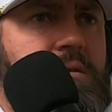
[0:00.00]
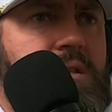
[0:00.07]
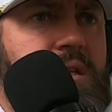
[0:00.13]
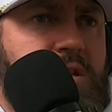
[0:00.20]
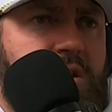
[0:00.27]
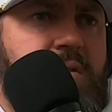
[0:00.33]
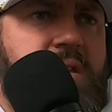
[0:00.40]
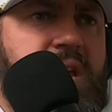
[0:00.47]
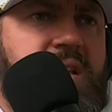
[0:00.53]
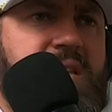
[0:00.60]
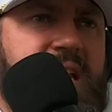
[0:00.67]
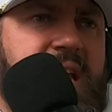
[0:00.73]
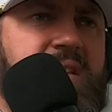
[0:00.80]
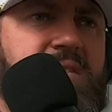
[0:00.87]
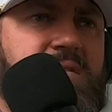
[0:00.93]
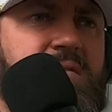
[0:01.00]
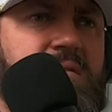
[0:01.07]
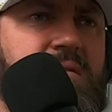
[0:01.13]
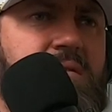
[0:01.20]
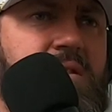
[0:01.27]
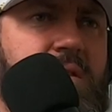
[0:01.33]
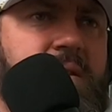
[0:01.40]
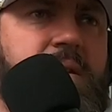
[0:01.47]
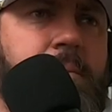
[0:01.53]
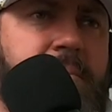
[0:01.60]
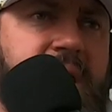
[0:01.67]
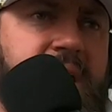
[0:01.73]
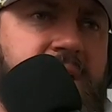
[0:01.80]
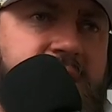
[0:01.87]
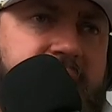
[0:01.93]
Do you think it takes? Do you think the
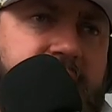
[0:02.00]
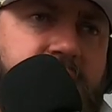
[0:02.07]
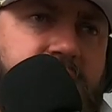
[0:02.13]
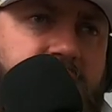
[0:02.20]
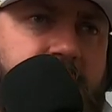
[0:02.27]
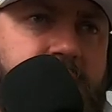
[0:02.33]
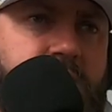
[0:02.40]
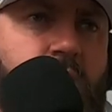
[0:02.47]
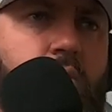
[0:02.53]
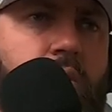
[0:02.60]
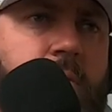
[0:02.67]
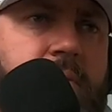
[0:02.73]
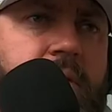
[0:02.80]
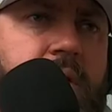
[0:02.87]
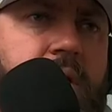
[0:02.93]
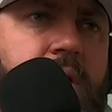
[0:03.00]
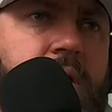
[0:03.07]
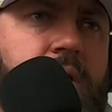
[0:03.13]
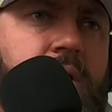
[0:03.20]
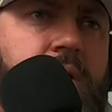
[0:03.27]
beans actually absorb There's the, uh,